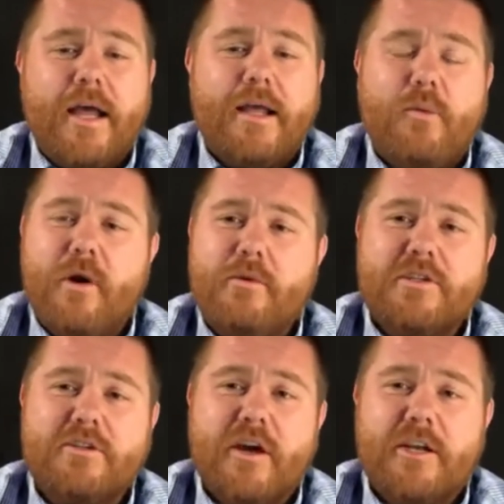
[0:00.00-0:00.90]
What we
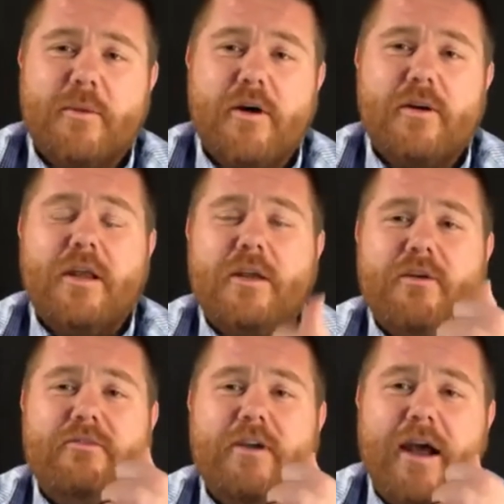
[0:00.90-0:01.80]
just talked about,
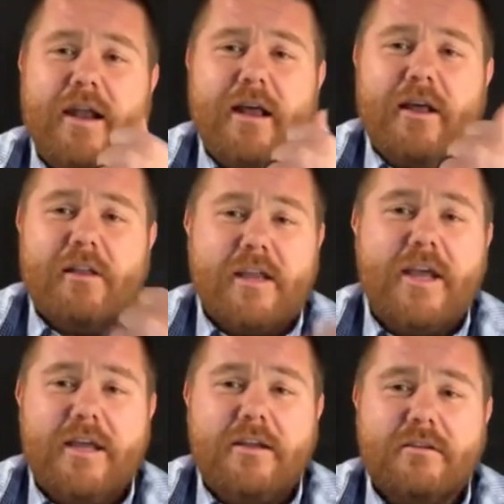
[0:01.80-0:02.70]
you've got
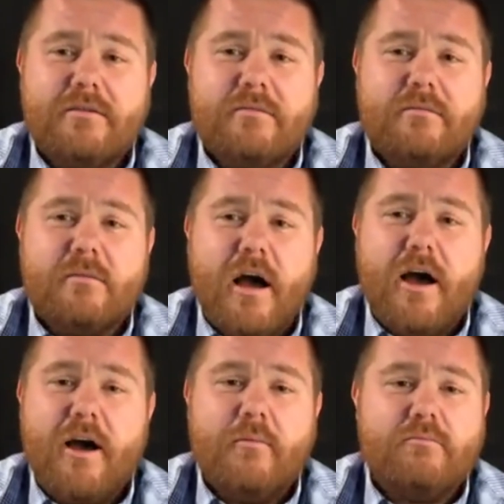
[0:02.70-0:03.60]
Lean.
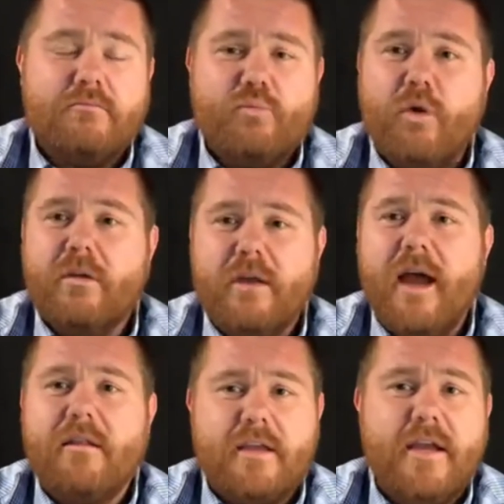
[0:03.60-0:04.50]

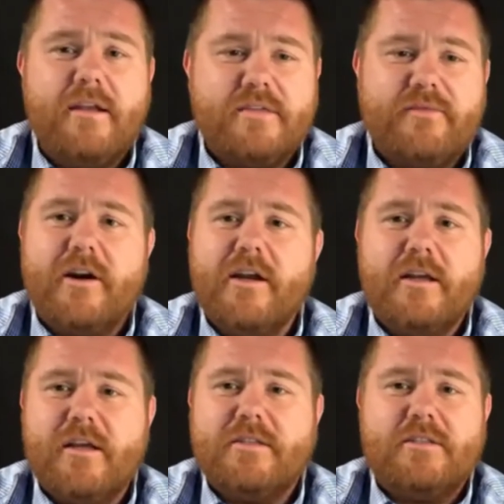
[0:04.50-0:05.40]
Lean
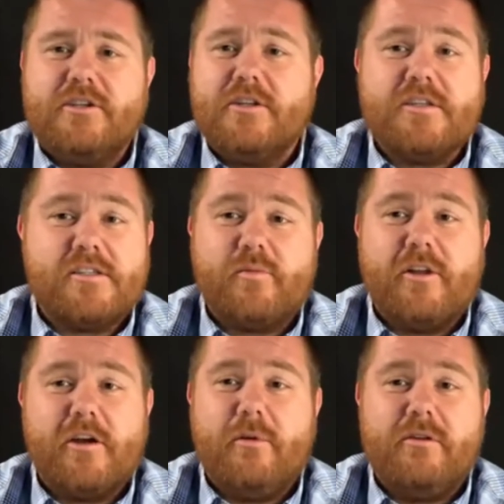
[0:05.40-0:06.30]
is just as
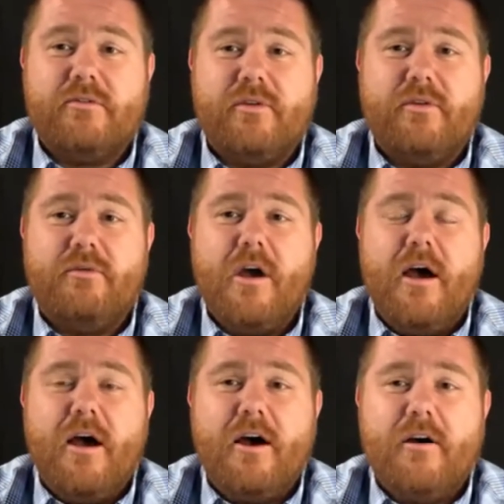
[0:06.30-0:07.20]
applicable to
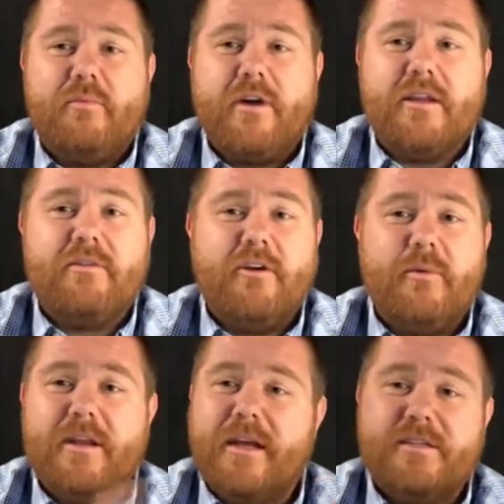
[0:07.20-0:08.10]
product
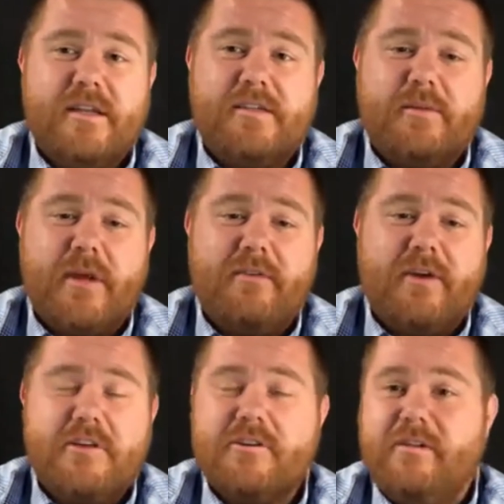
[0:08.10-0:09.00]
development as it is to
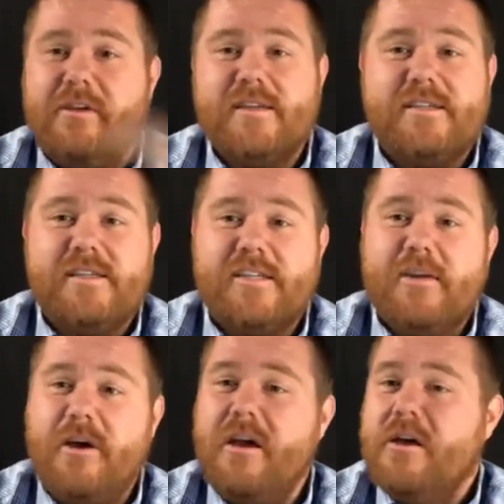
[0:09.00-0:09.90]
manufacturing. You've got Six Sigma.